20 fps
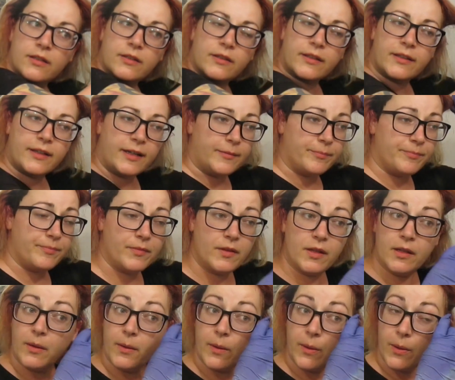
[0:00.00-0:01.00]
Okay.
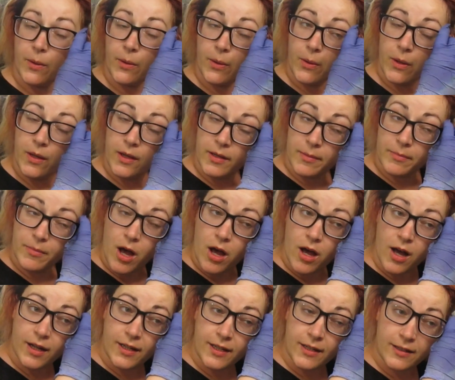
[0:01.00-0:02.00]
I'm
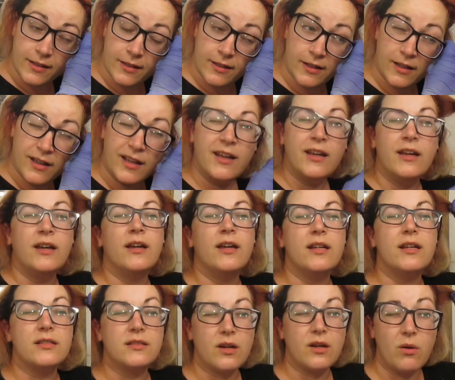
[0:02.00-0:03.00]
hot. It
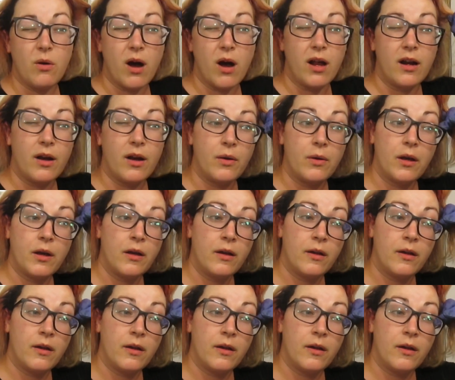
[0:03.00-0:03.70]
is so hot out.